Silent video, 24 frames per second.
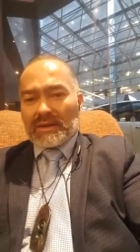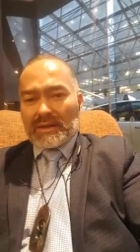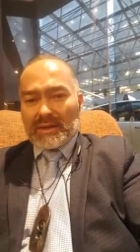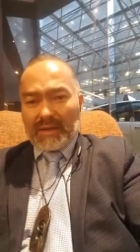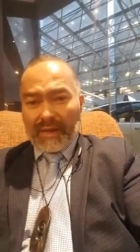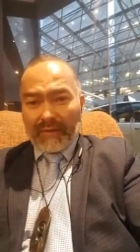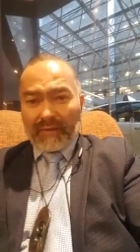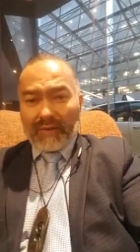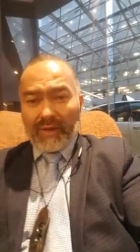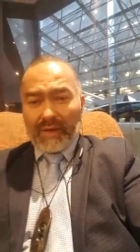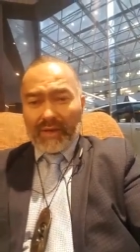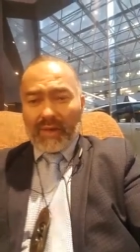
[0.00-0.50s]

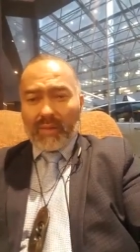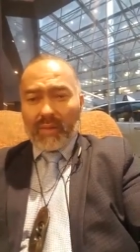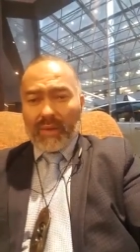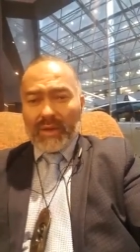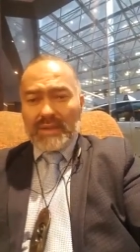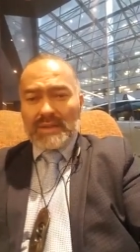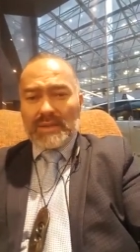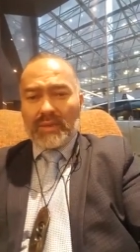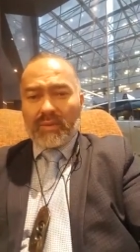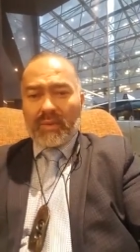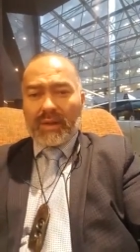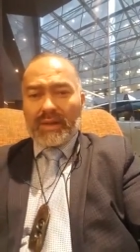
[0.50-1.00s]
definitely the
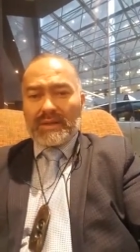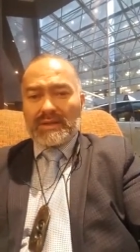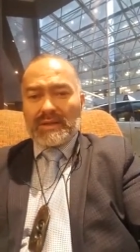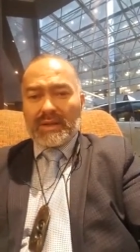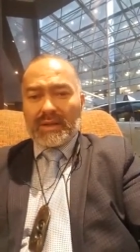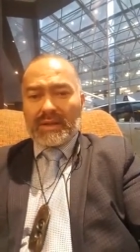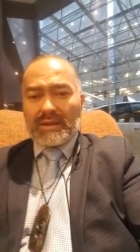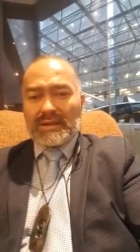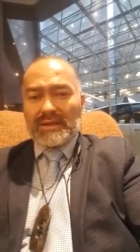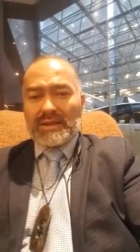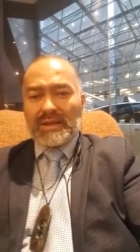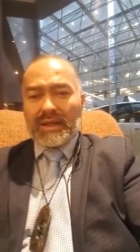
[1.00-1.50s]
Western ones,
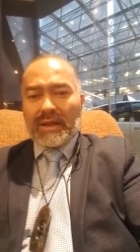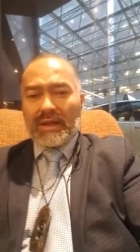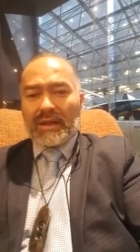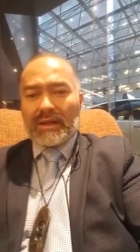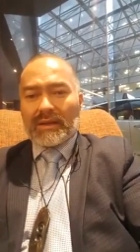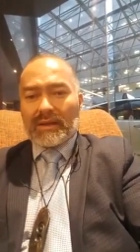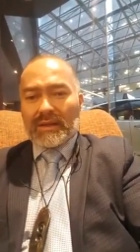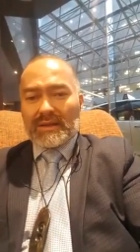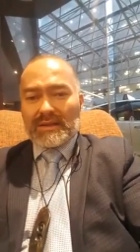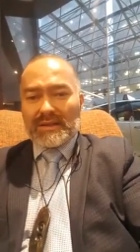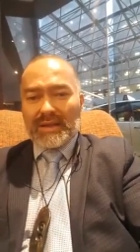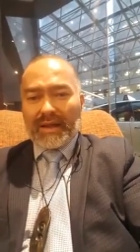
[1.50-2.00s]
are singing
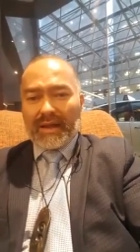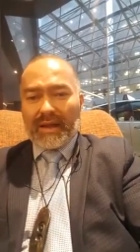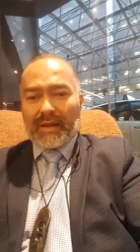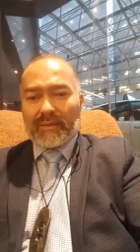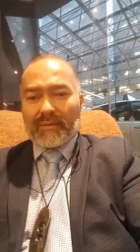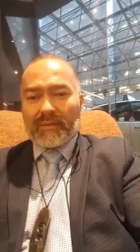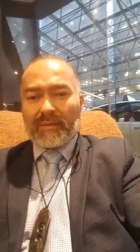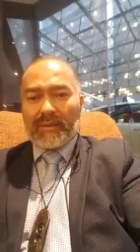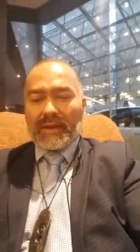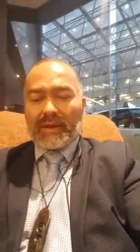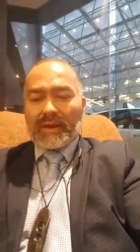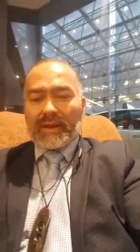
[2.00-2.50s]
the
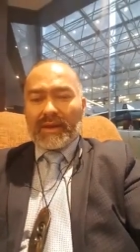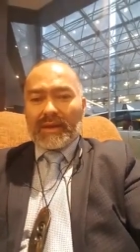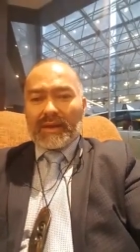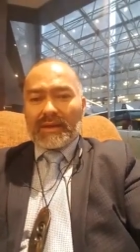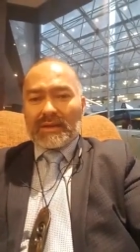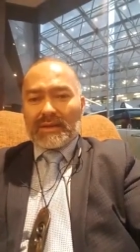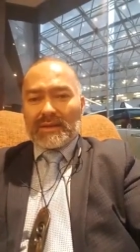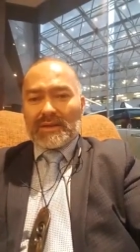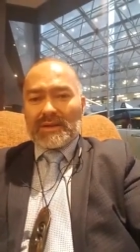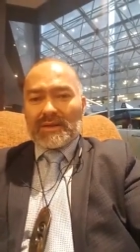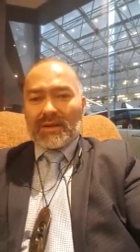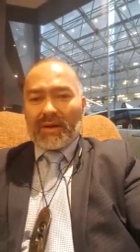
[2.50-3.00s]
same
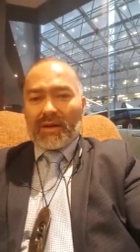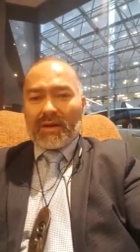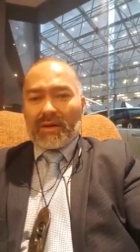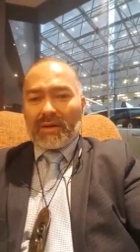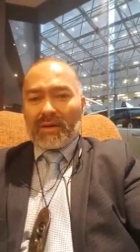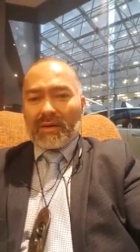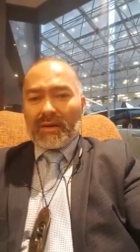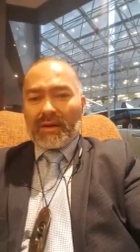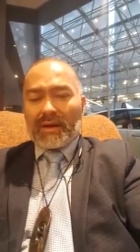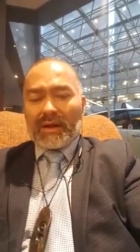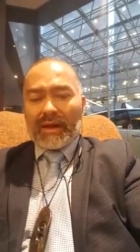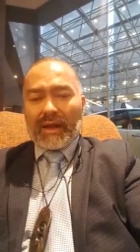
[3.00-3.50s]
song,
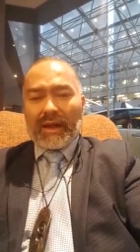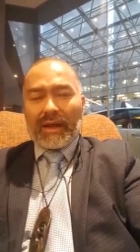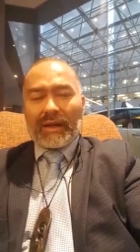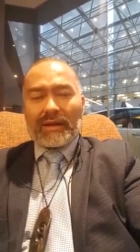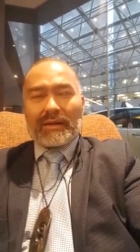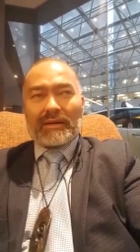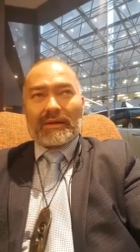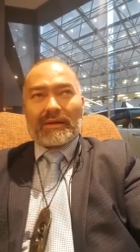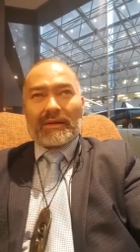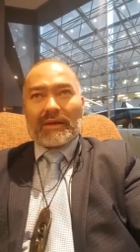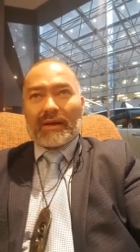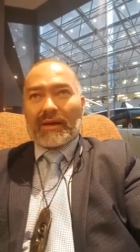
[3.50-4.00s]

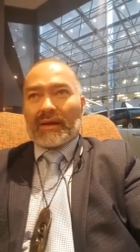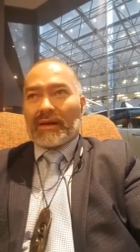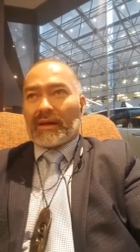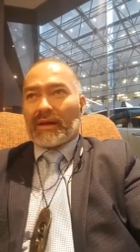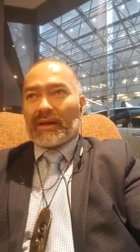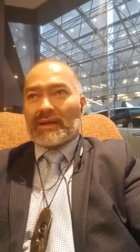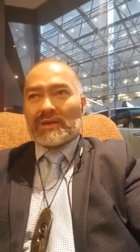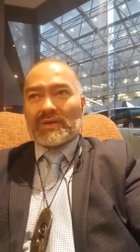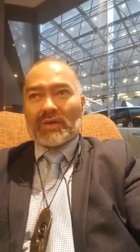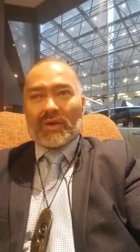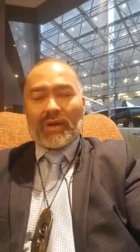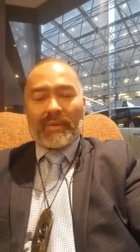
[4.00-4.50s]
and
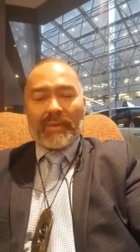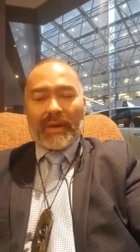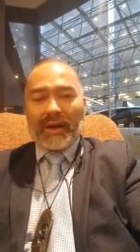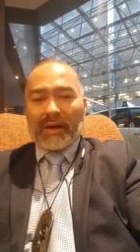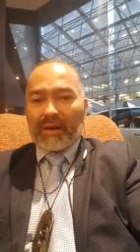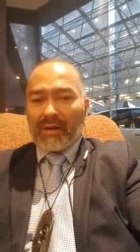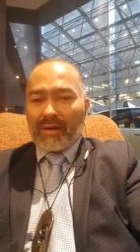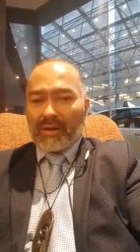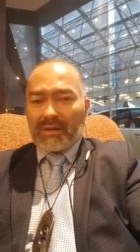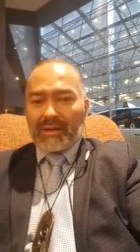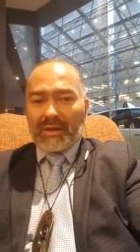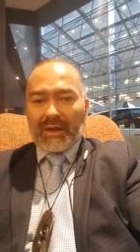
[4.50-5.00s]
it's all about
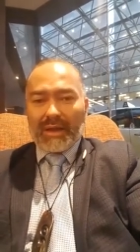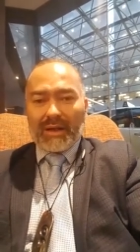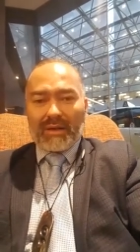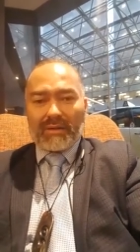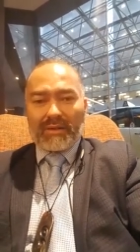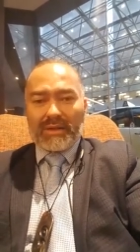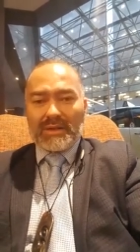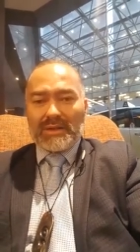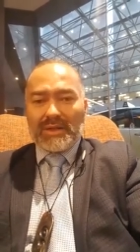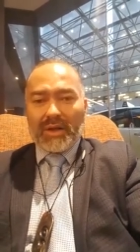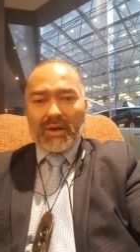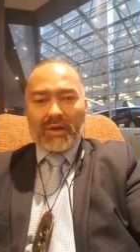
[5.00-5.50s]
lockdown,
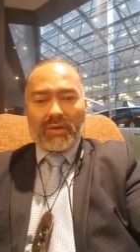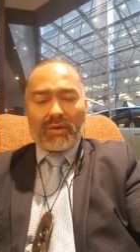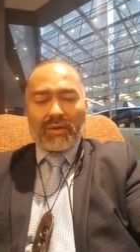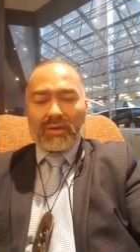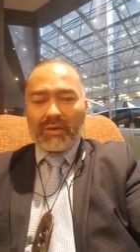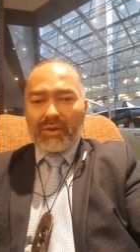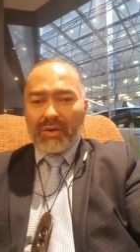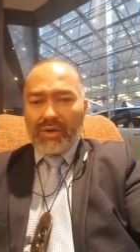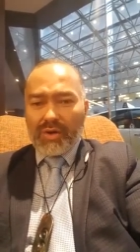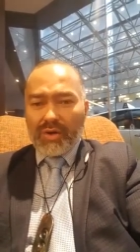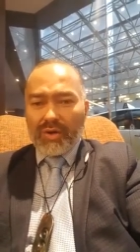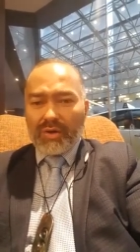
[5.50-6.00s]
the so-called
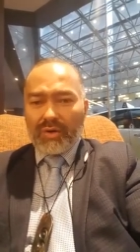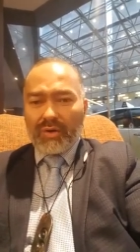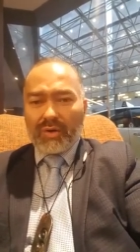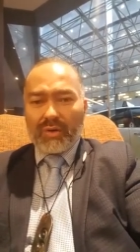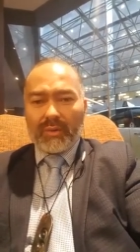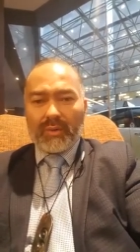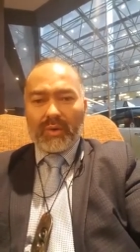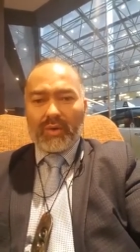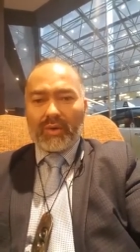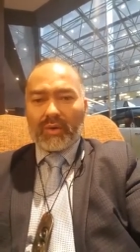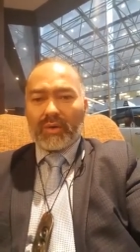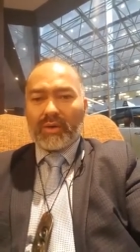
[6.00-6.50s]
new
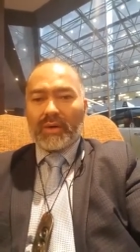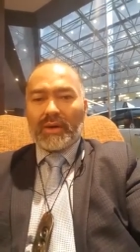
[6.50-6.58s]
normal,